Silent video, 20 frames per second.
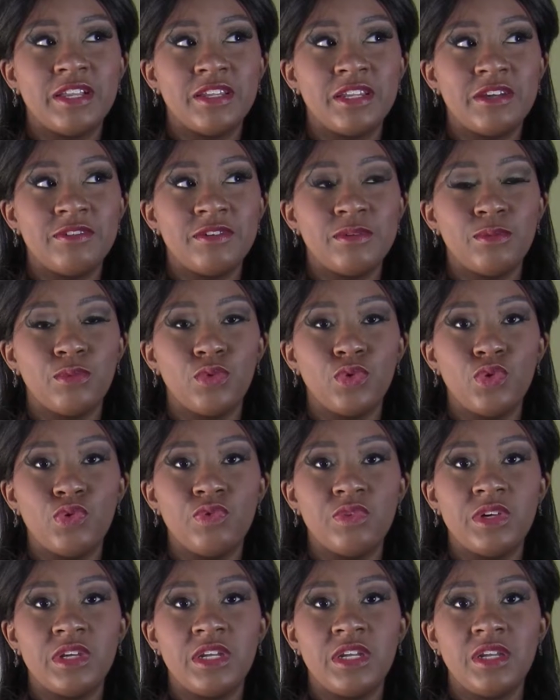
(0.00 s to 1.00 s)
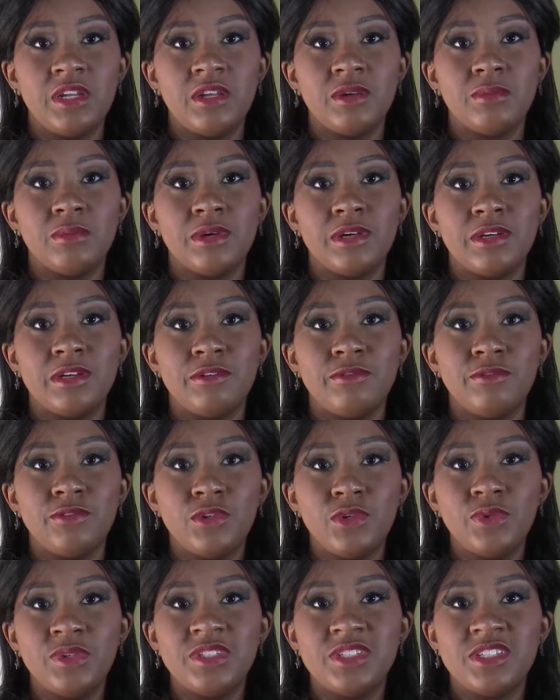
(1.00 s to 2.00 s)
I love improving my
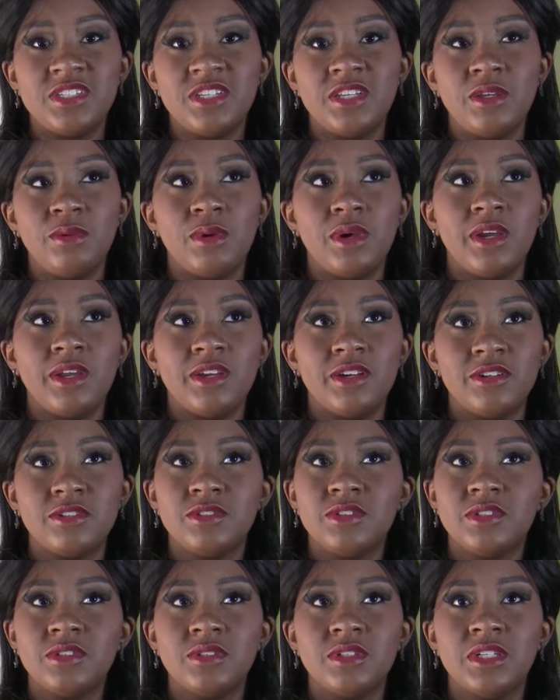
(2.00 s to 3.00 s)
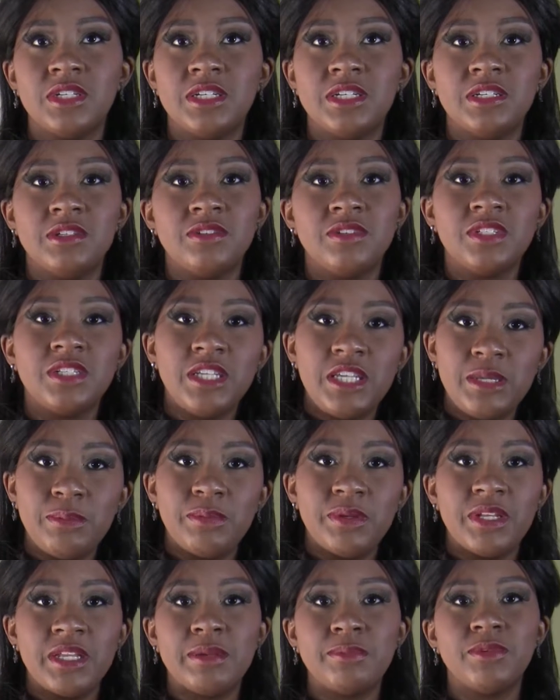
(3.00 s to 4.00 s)
fluency. I also love
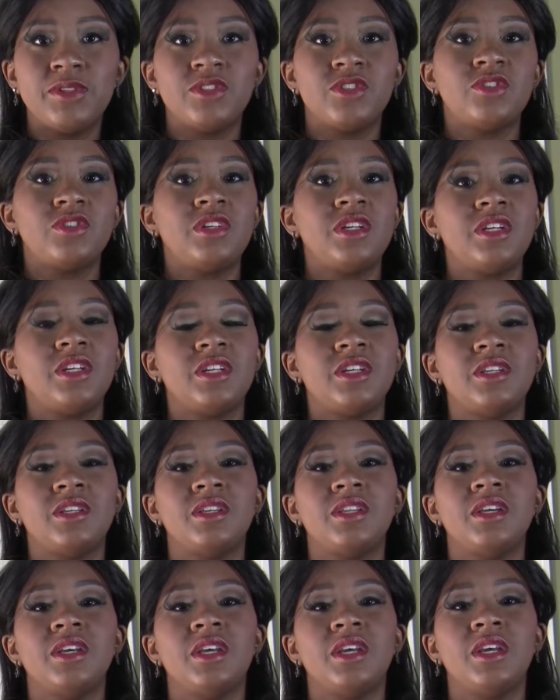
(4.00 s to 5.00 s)
keeping up the streak. And